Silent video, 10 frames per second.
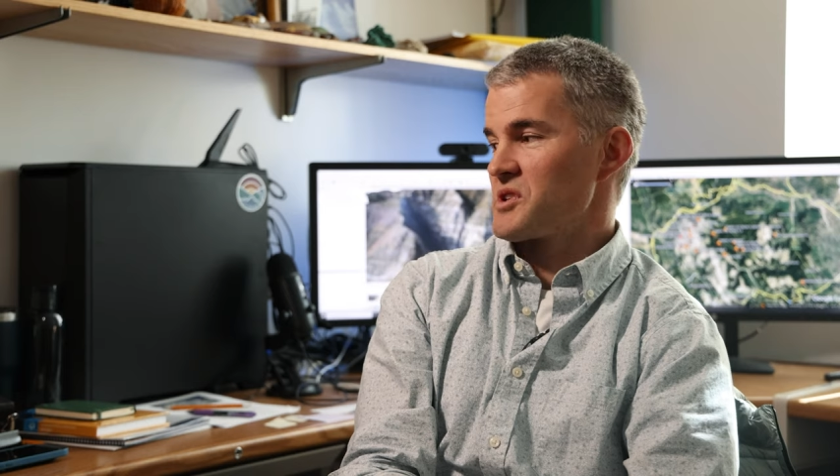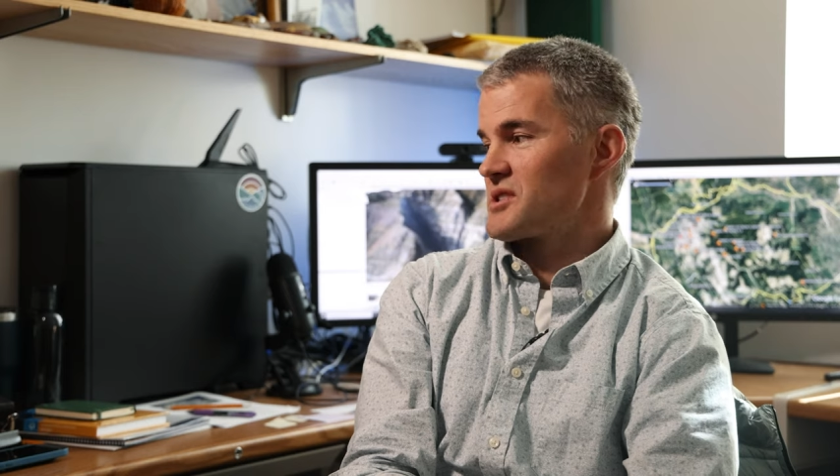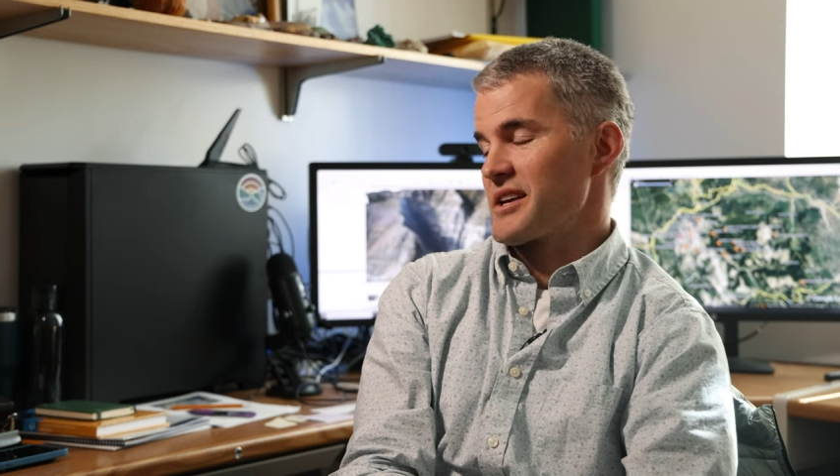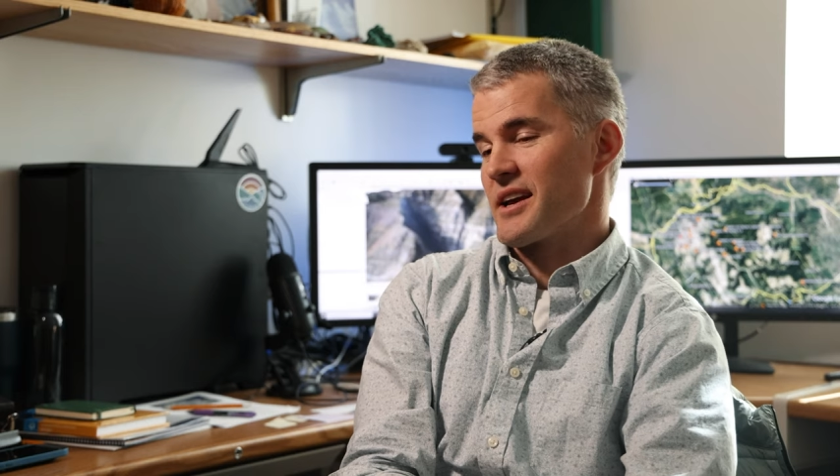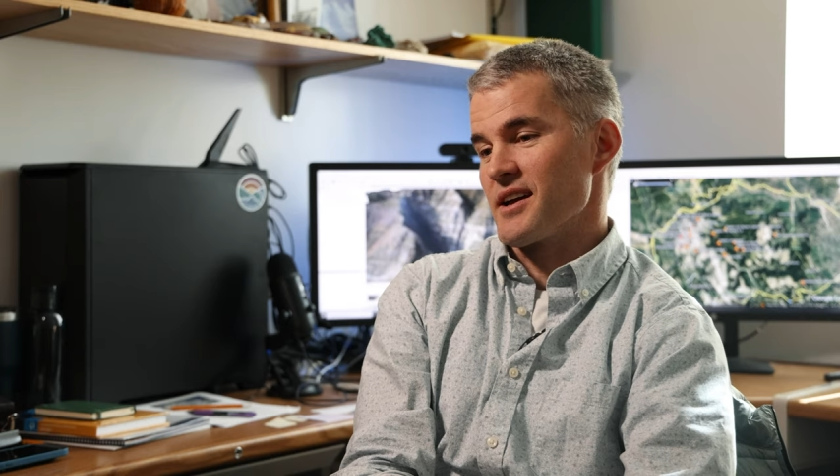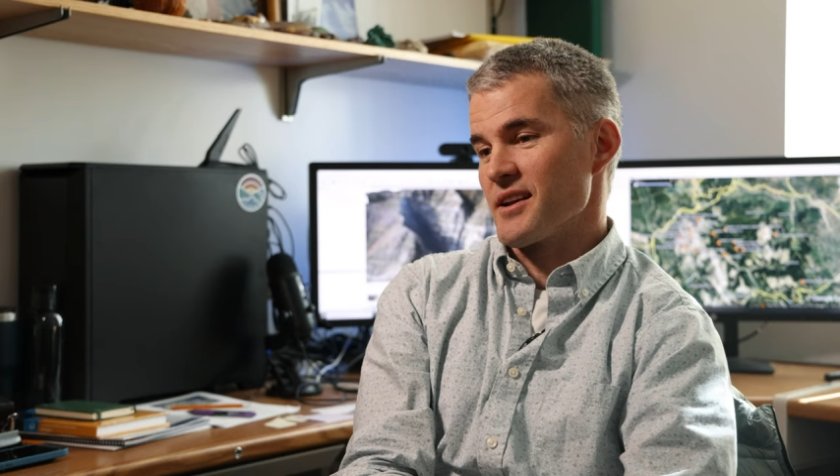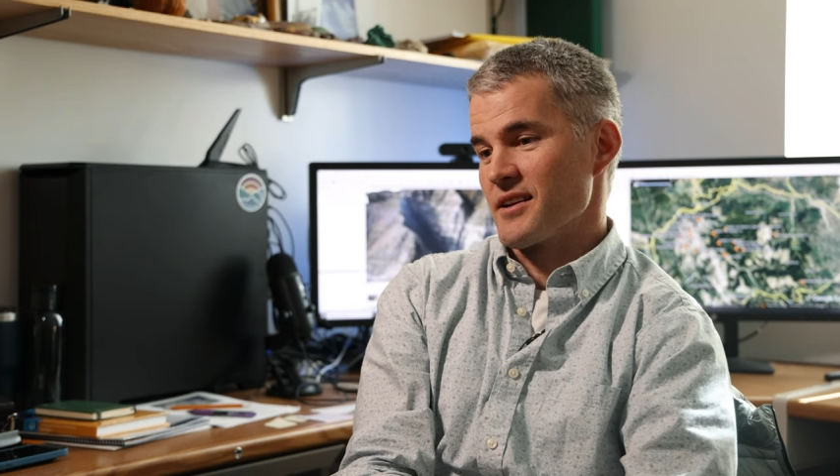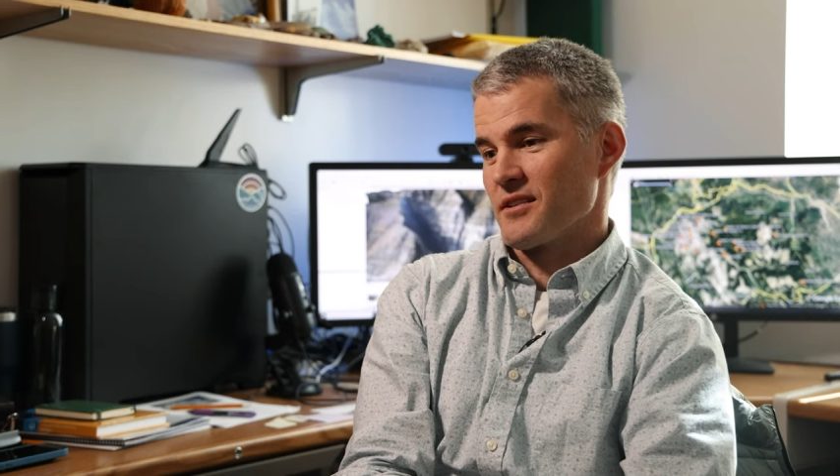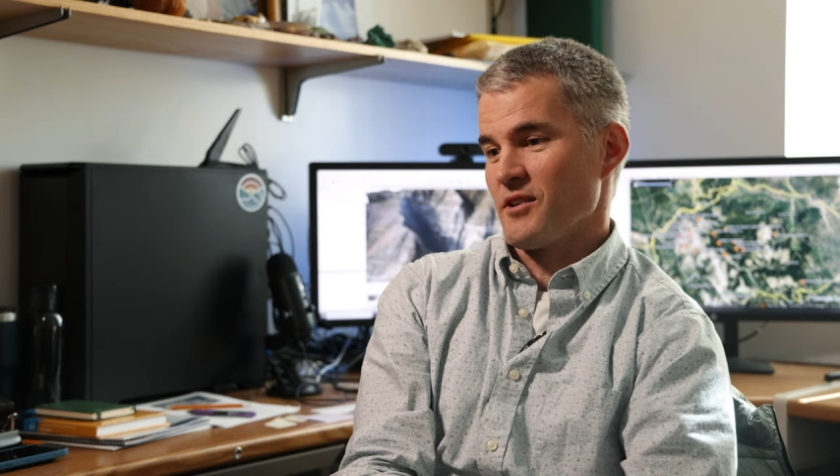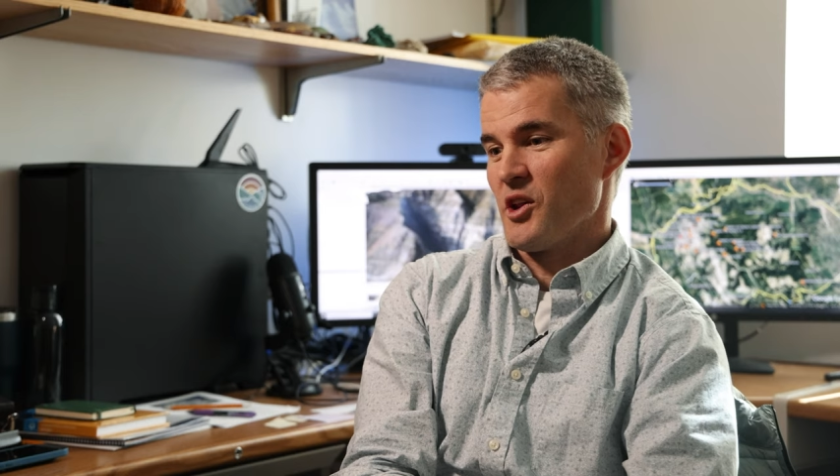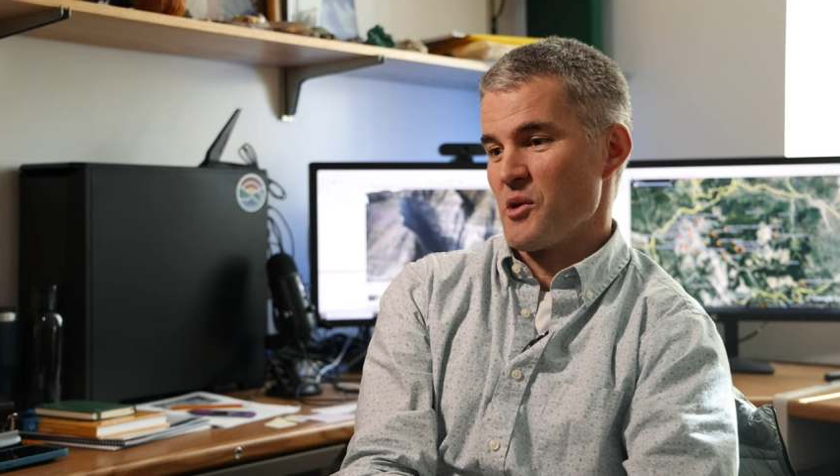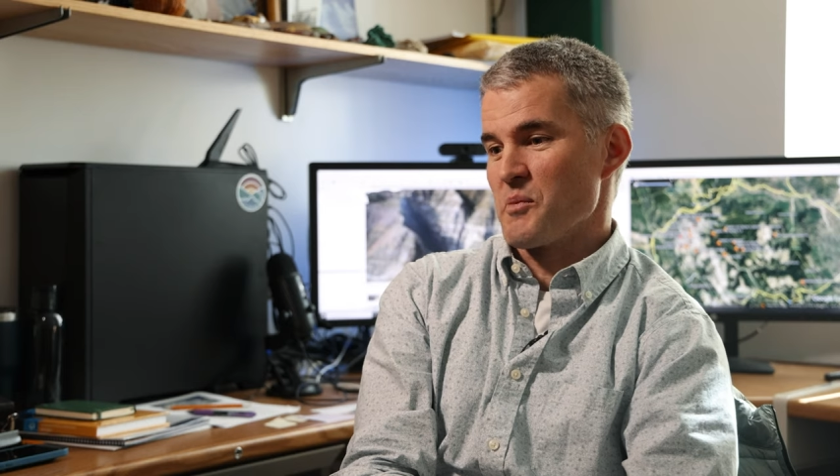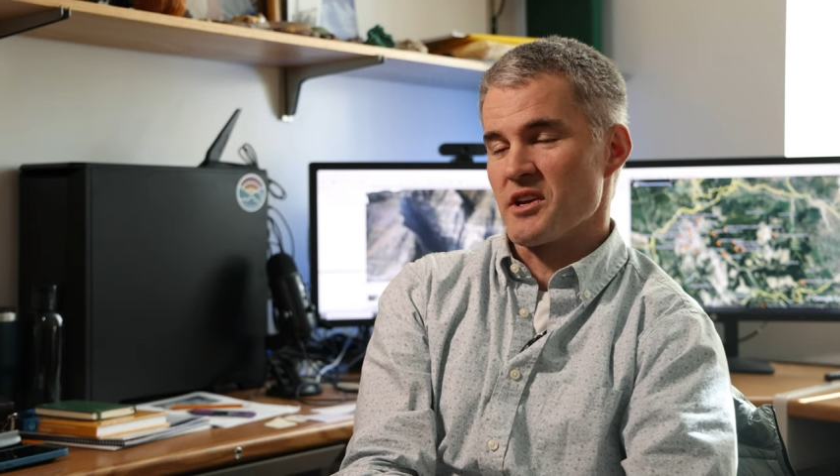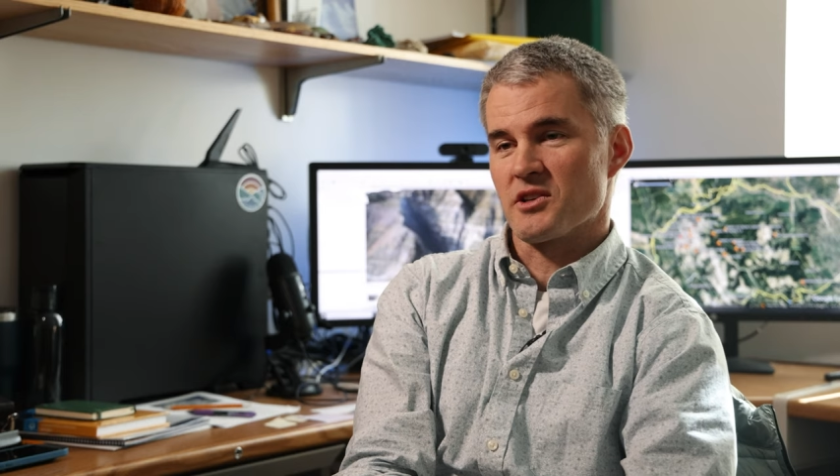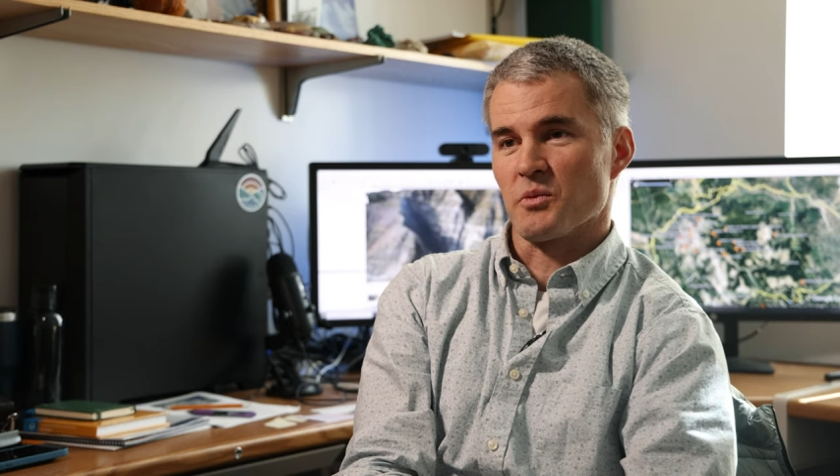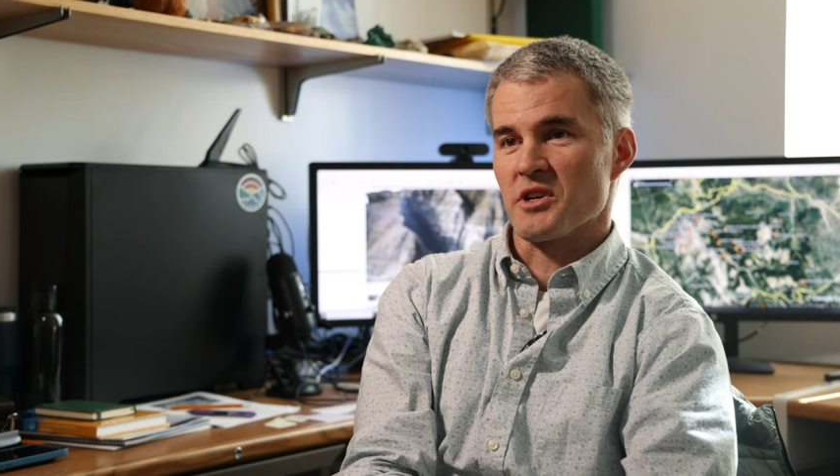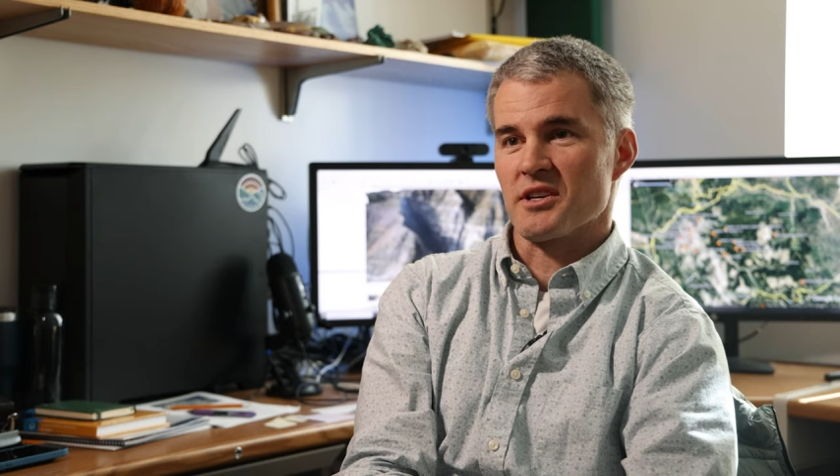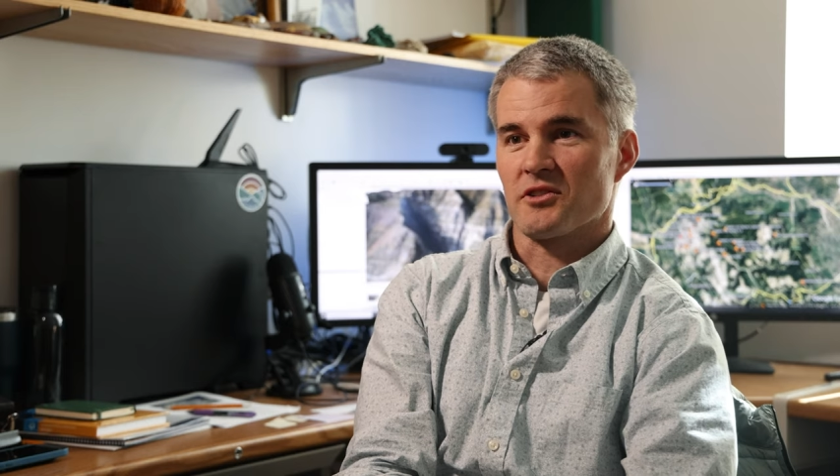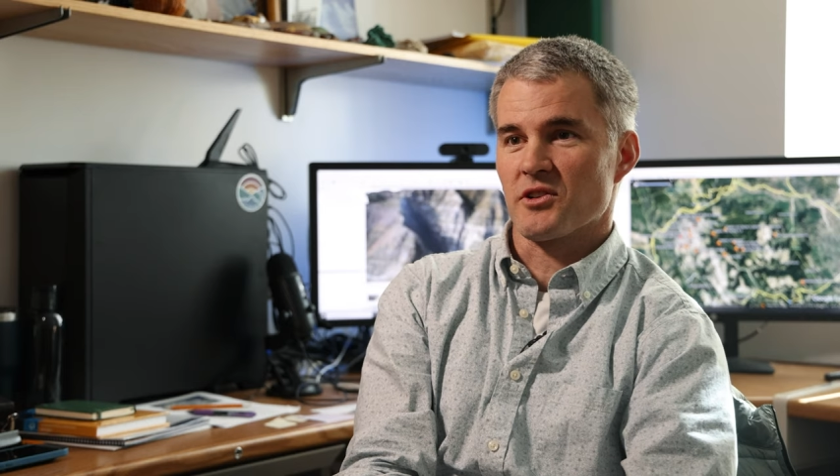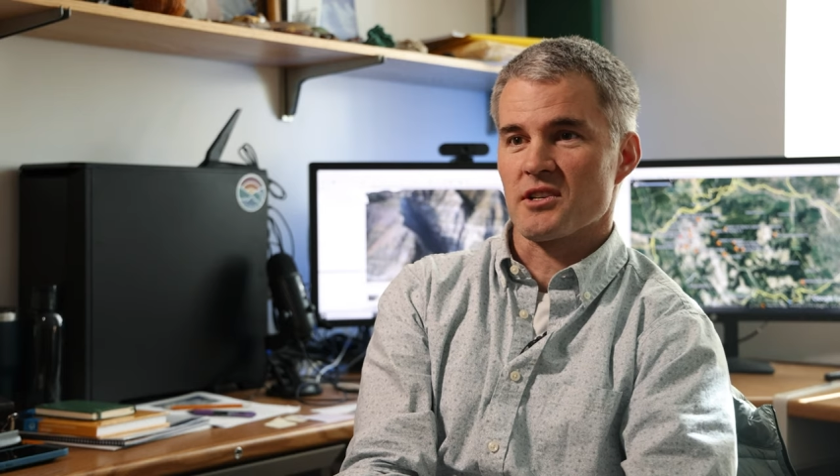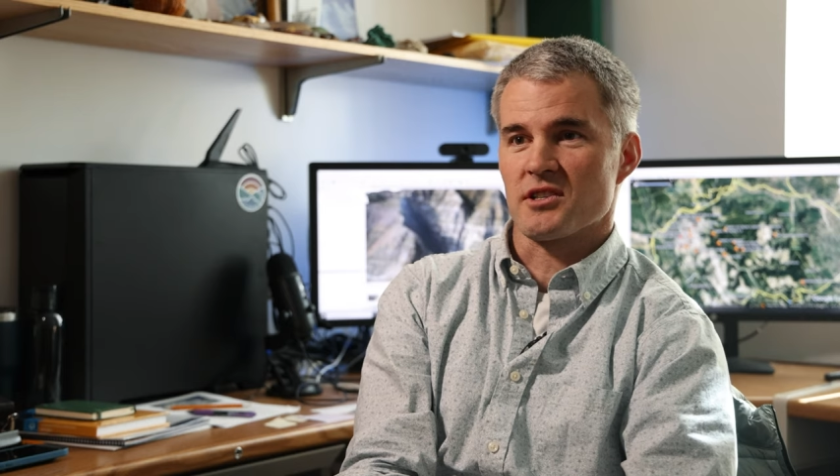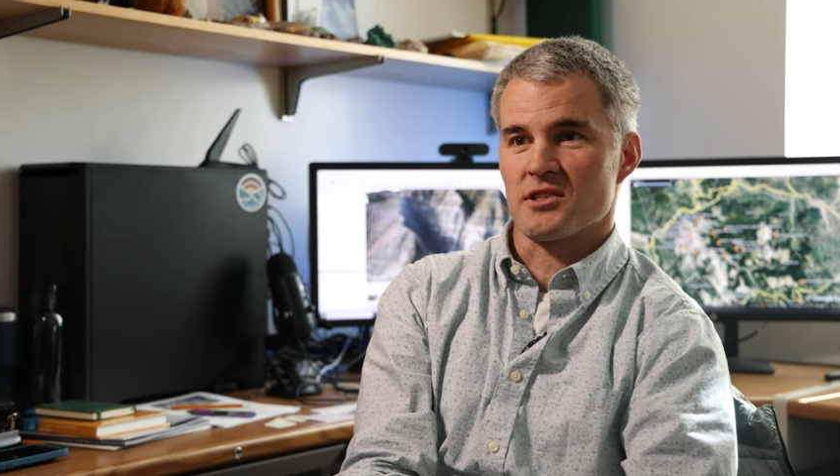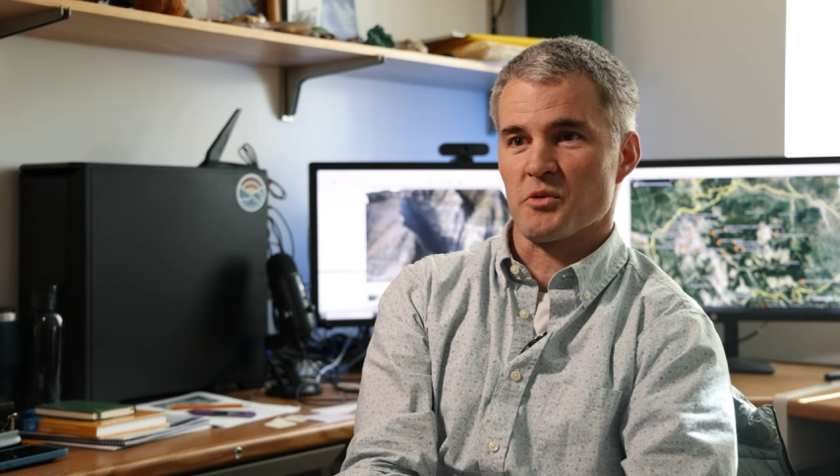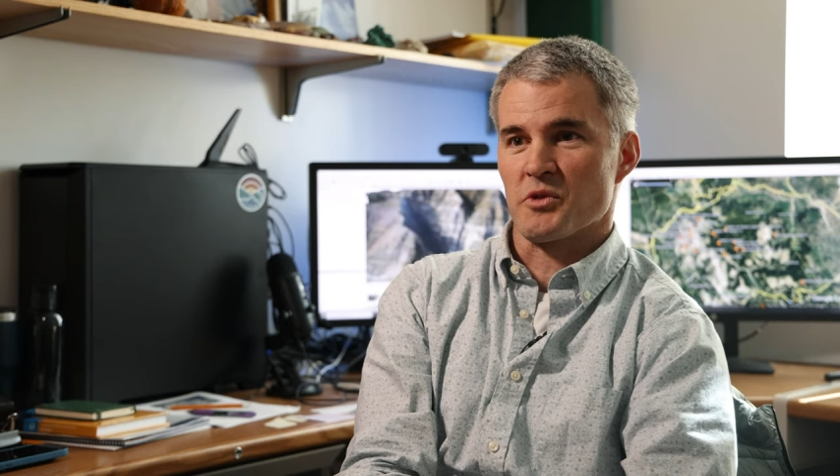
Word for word: We stand on the beach and we dig trenches